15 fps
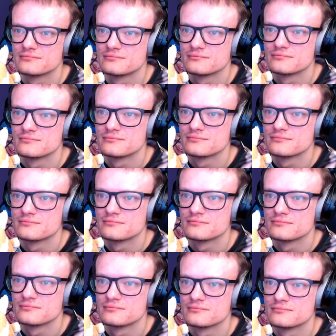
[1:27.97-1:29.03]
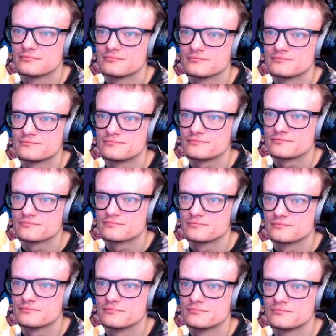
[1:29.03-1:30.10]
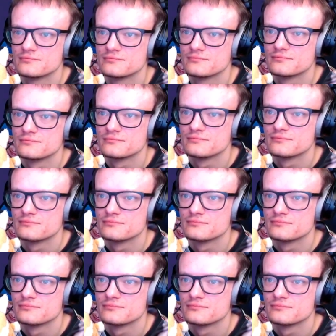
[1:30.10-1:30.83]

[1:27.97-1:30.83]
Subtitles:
Nothing is said.